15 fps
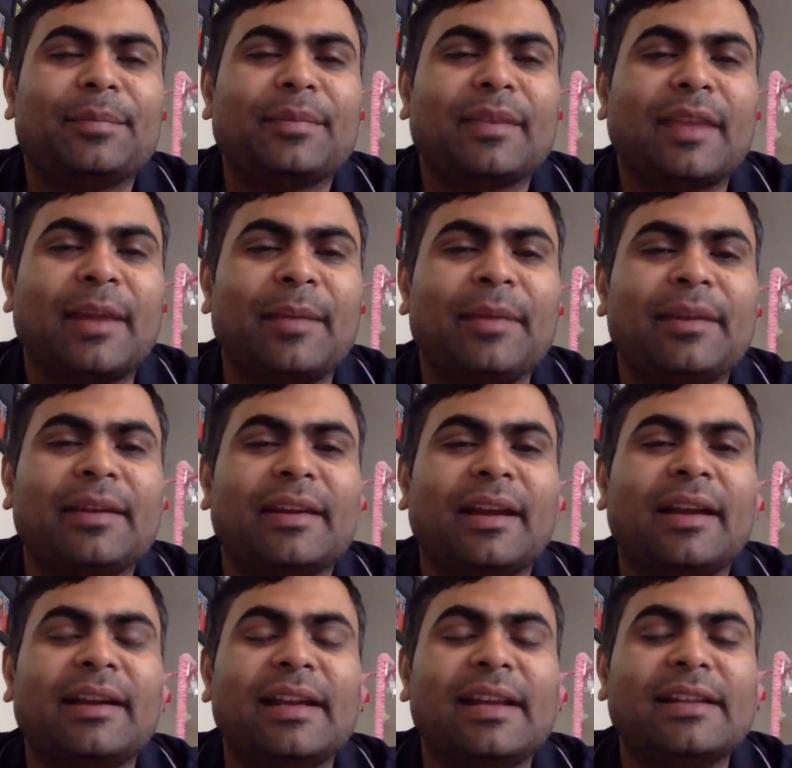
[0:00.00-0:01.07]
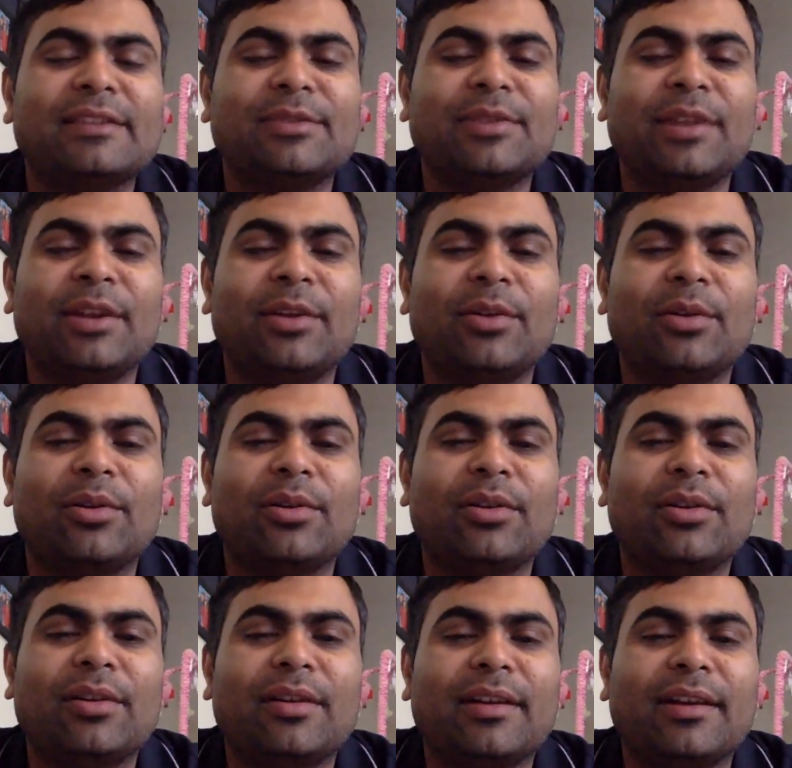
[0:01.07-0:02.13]
I mean, unless we
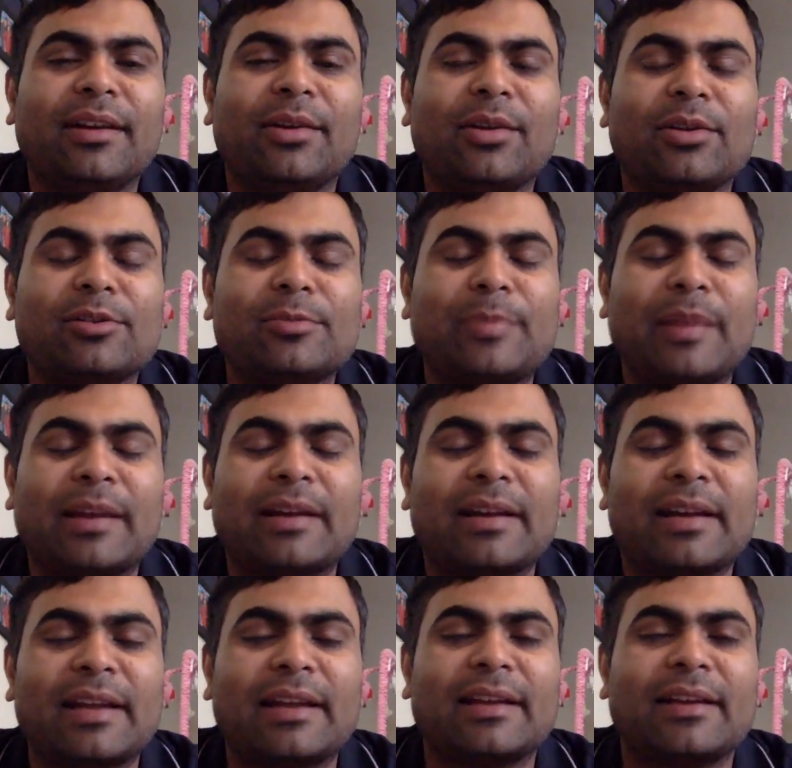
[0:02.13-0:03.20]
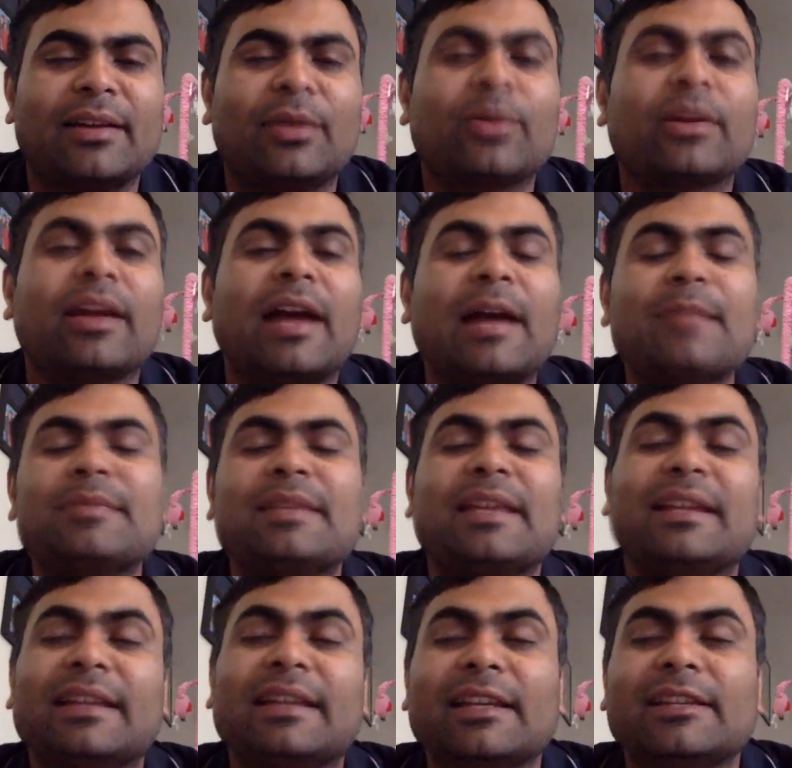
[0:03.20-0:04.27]
introspect, like okay, I'm
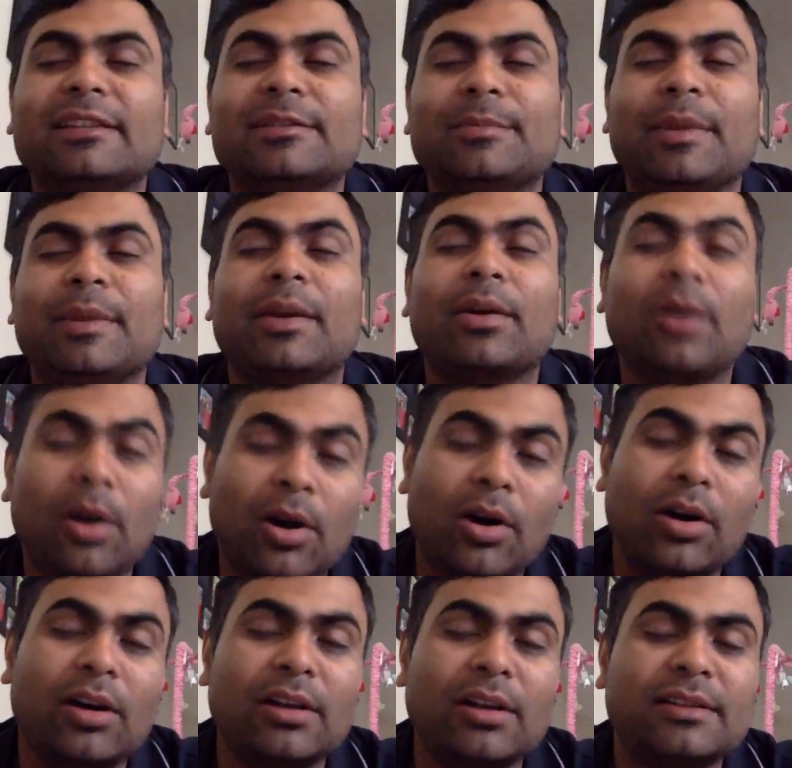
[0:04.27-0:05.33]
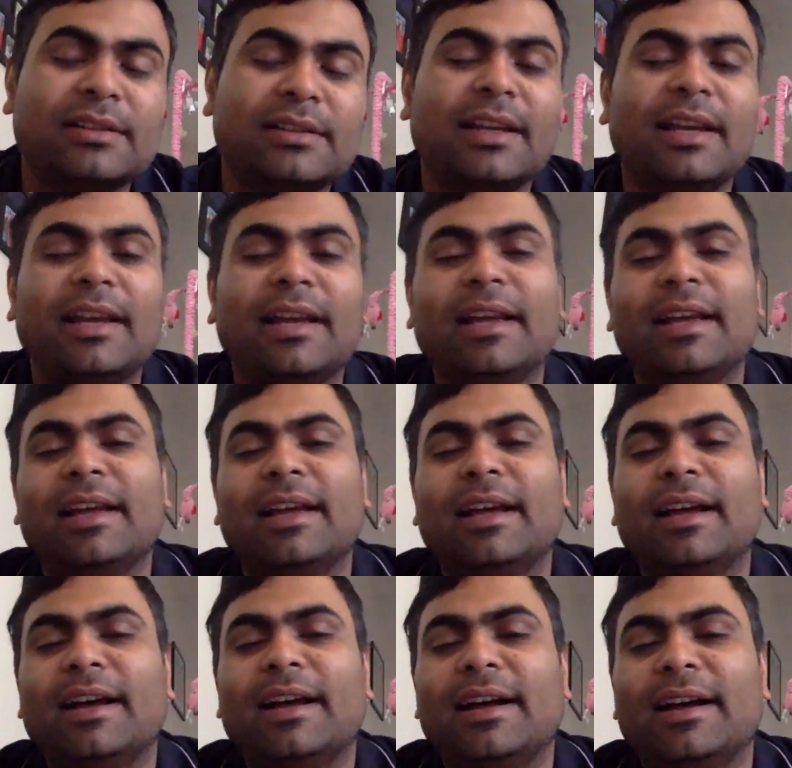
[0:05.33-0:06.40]
saying this because
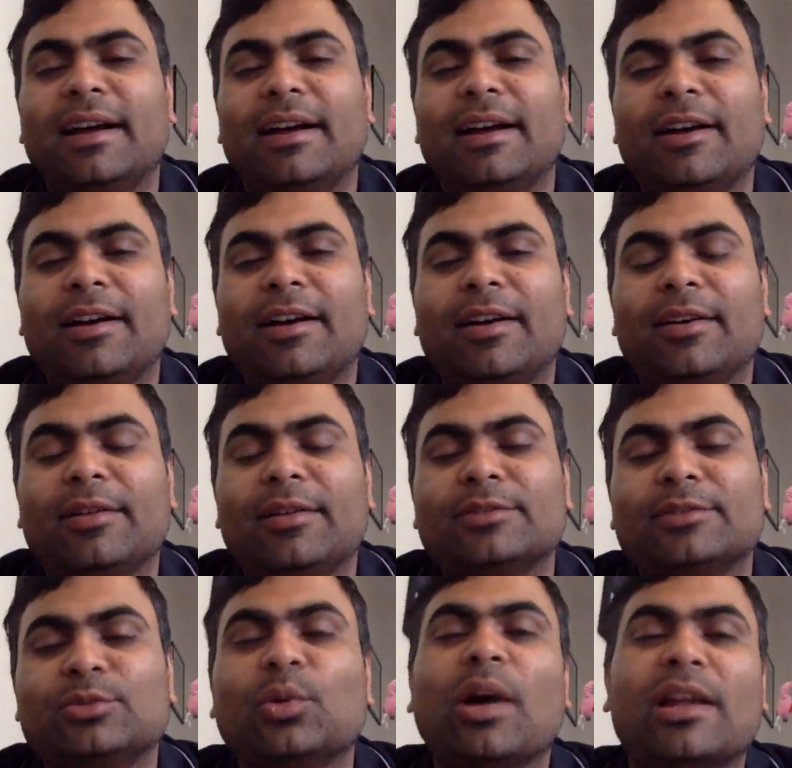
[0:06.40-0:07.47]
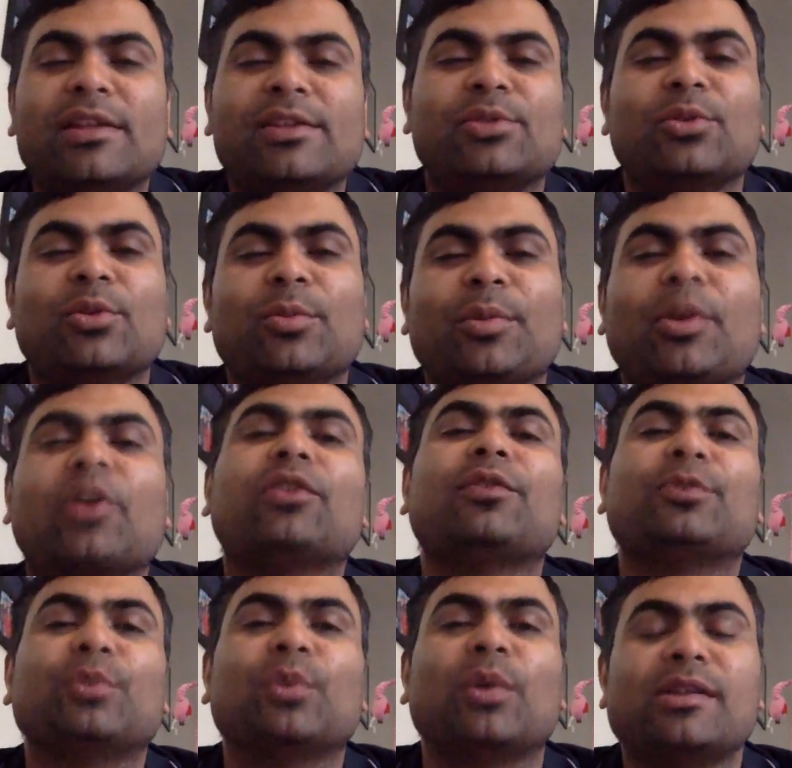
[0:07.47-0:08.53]
so and so, because
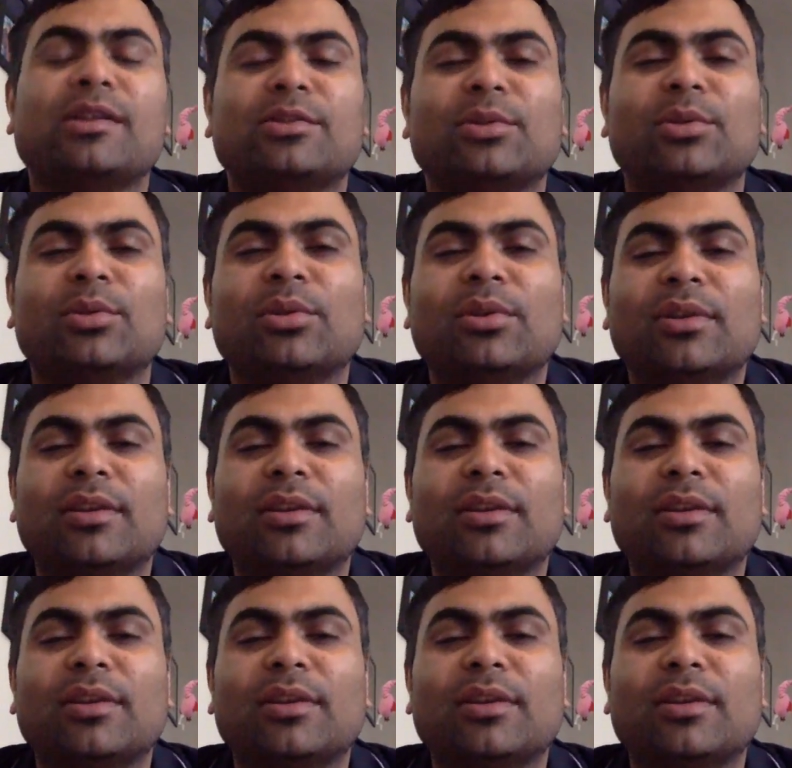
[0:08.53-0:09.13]
of so and so,